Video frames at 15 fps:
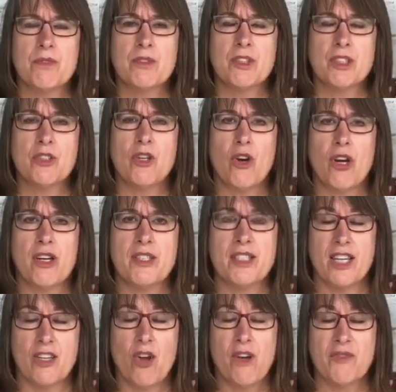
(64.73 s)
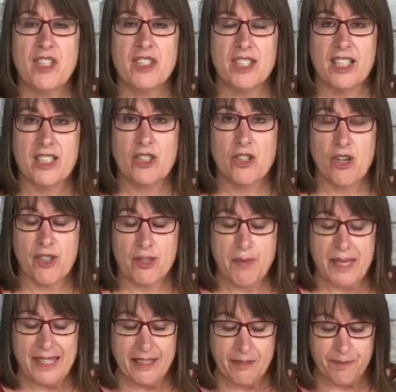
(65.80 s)
could cause and often does cause
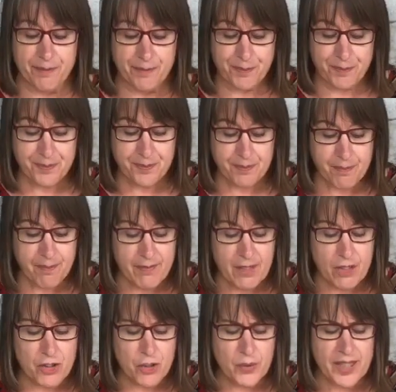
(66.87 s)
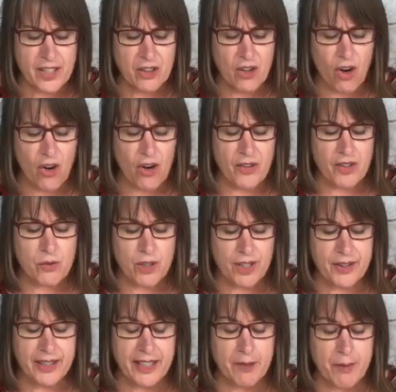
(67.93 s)
pain. So here are
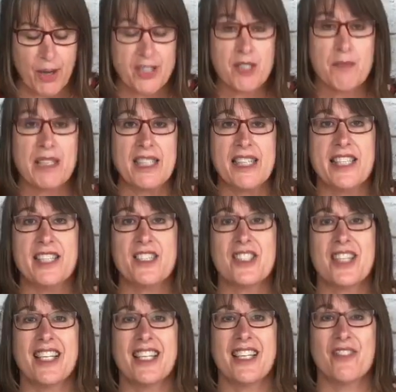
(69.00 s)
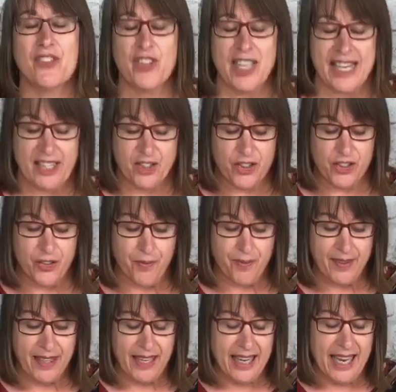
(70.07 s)
the possibilities for the answer.
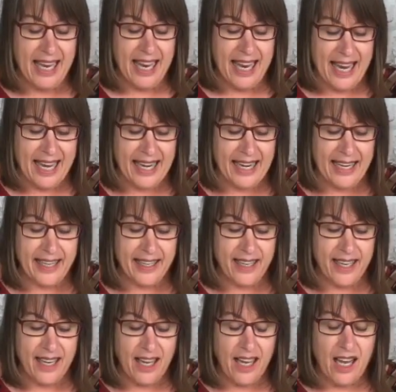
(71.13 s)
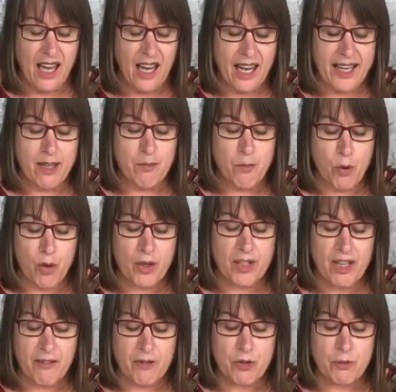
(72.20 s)
A, I am more
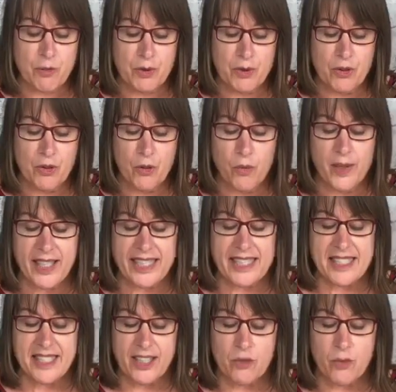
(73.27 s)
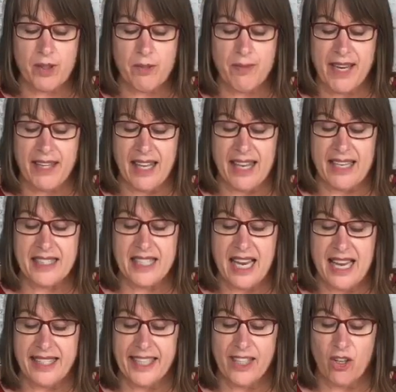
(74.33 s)
comfortable when I sit with my legs
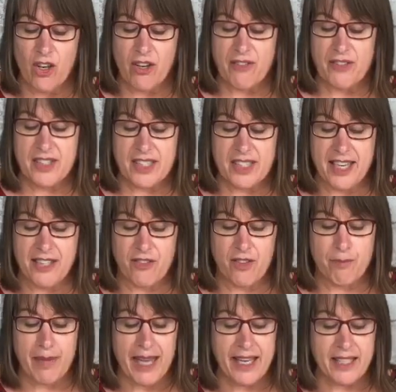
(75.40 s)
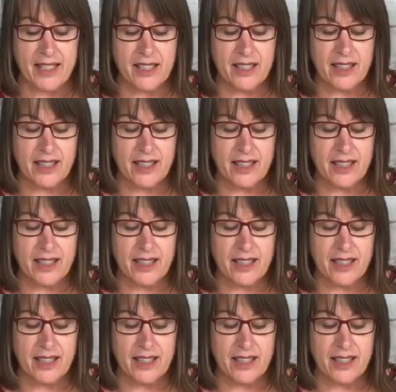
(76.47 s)
hanging off the side of the bed.